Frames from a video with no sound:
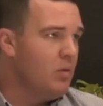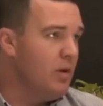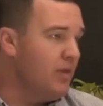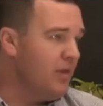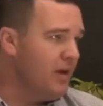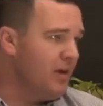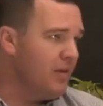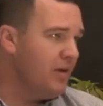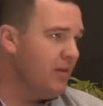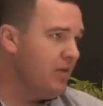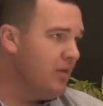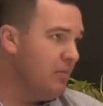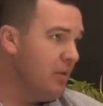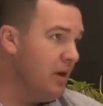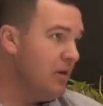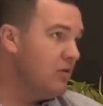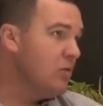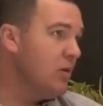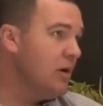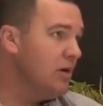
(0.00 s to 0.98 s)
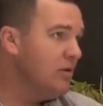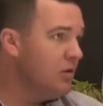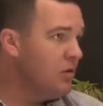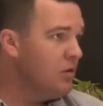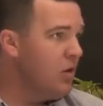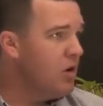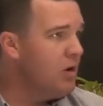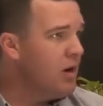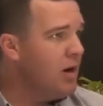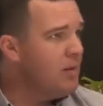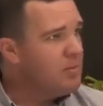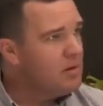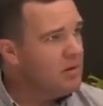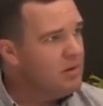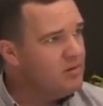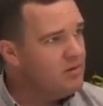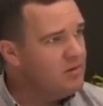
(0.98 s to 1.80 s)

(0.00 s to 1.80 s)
We think that the best way to grow capital